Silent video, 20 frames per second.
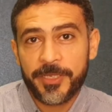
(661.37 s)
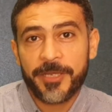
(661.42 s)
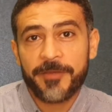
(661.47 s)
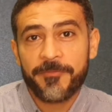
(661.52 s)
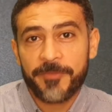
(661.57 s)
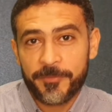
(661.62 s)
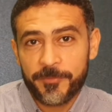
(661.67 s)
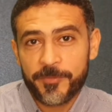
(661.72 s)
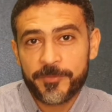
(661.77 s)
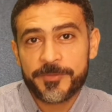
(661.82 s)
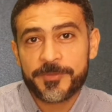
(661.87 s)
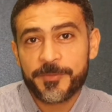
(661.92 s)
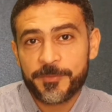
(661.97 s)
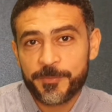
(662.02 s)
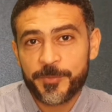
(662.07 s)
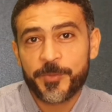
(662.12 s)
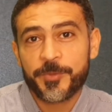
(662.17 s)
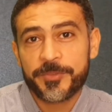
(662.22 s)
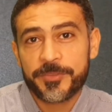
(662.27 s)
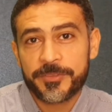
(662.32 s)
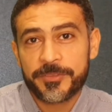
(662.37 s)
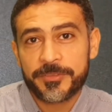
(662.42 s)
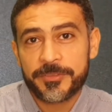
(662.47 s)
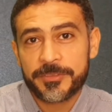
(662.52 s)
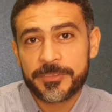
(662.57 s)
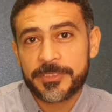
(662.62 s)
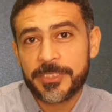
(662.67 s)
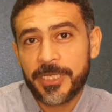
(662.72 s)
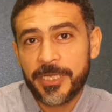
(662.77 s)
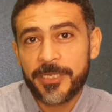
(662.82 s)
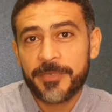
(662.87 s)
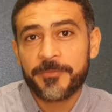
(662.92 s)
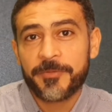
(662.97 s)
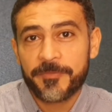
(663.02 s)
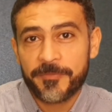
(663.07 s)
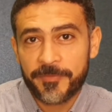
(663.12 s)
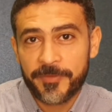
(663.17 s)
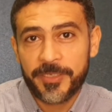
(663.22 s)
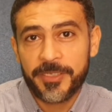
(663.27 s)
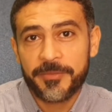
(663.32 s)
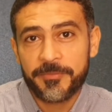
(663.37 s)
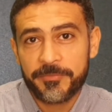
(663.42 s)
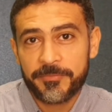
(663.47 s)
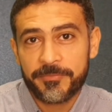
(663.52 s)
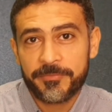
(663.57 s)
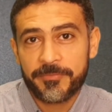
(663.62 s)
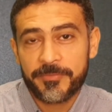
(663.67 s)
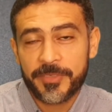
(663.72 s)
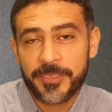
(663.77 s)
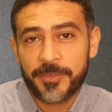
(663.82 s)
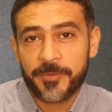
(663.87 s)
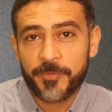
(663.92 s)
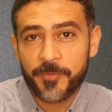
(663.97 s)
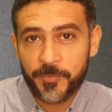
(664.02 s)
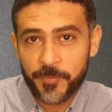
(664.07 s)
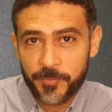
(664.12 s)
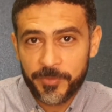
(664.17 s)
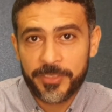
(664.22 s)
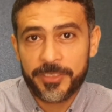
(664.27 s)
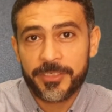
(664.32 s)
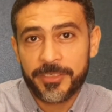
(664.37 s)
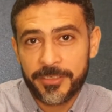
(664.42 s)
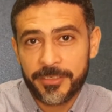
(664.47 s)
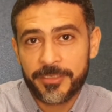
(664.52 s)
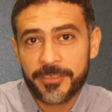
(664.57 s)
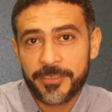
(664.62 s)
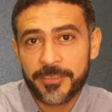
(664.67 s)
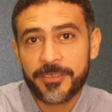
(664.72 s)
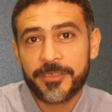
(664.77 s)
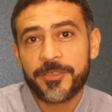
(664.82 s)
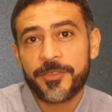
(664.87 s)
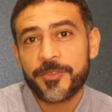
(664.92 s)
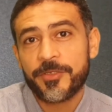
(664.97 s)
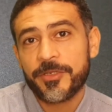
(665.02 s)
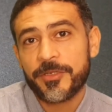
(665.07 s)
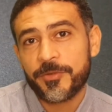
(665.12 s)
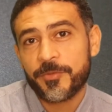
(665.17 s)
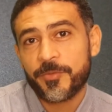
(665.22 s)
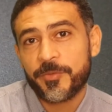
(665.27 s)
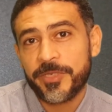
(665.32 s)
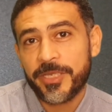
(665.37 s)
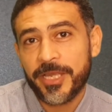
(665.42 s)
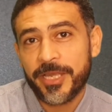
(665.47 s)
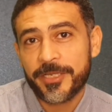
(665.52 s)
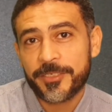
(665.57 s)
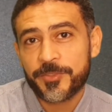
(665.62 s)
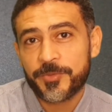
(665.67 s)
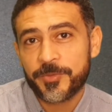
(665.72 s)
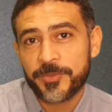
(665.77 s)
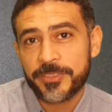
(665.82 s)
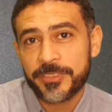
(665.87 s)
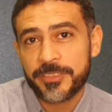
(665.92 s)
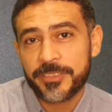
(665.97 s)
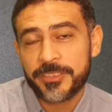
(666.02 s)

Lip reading: the most important type of them that we actually